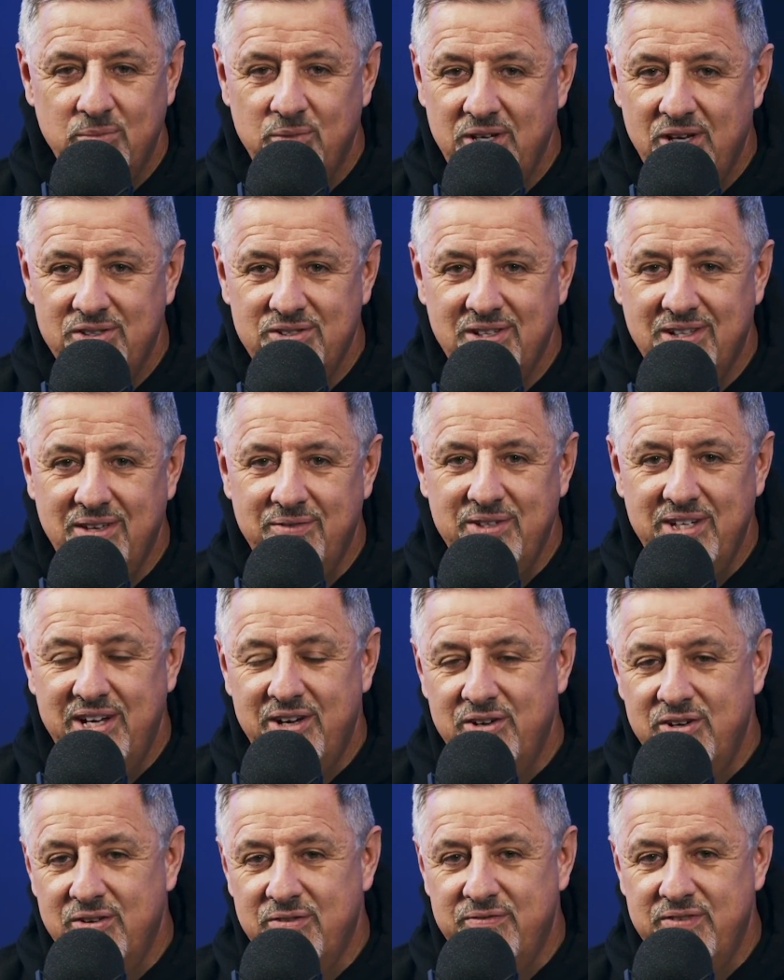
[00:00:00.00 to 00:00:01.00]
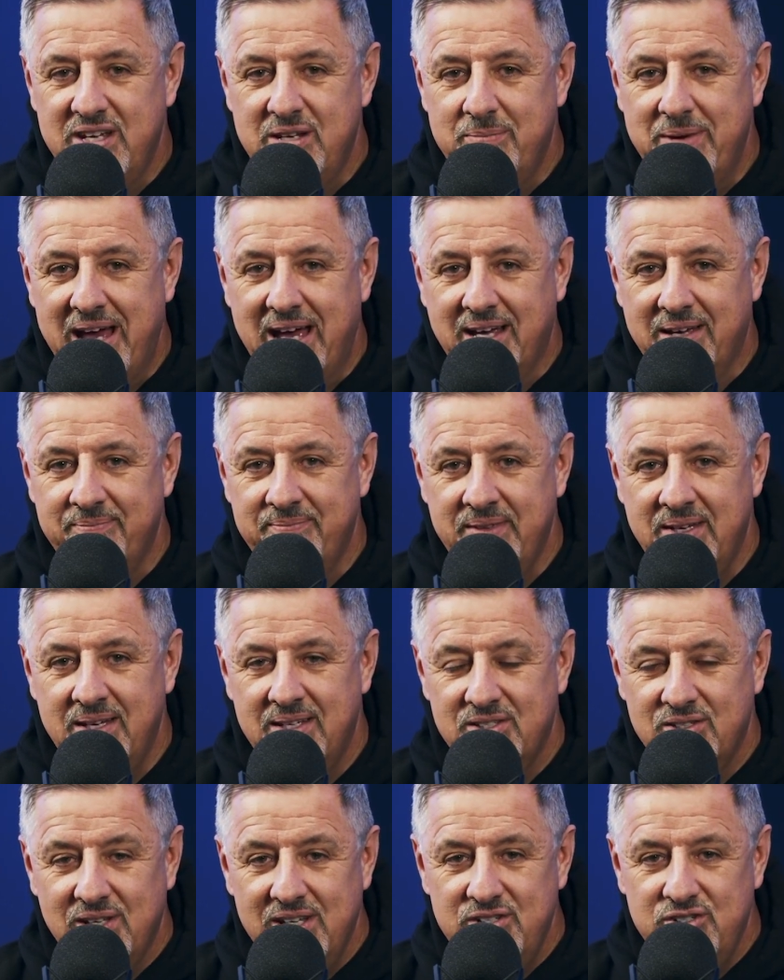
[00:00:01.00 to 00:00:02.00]
We also love to hear your feedback.
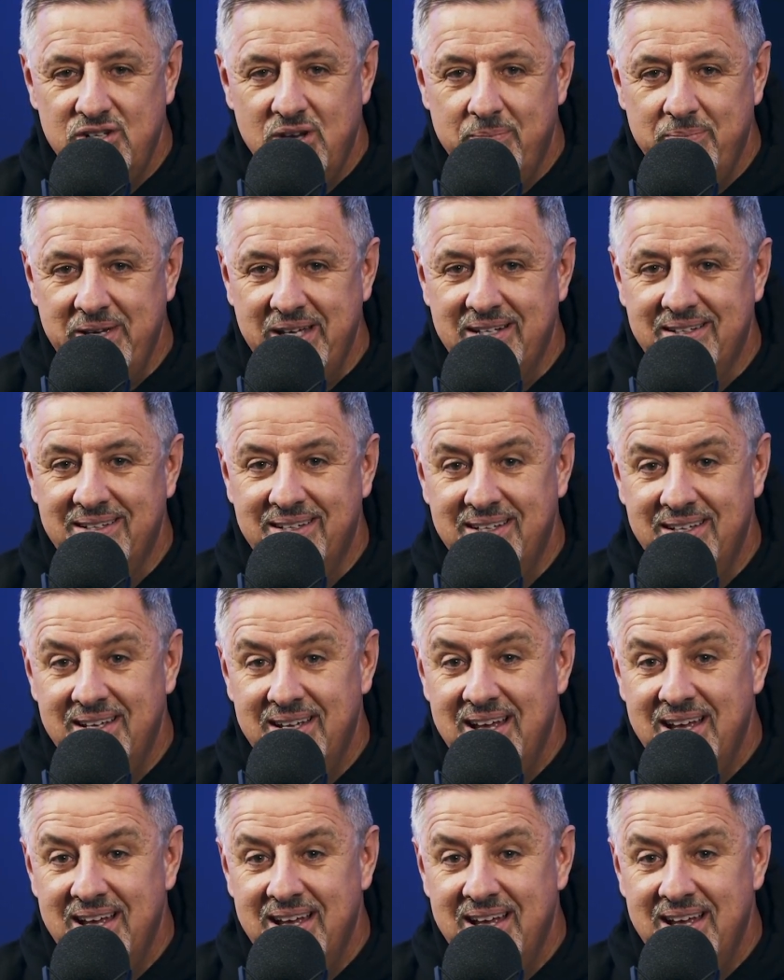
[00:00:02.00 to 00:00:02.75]
So let's jump in.